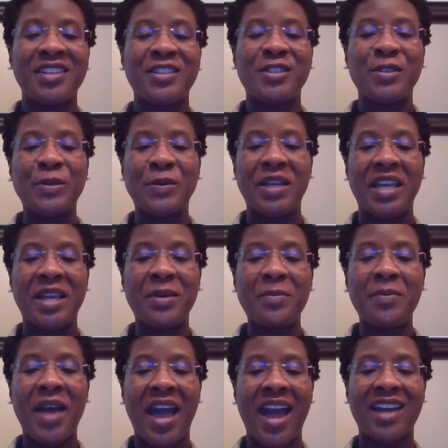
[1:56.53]
to
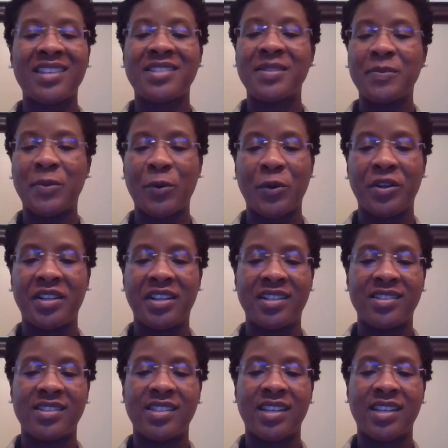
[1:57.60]
impact subordinates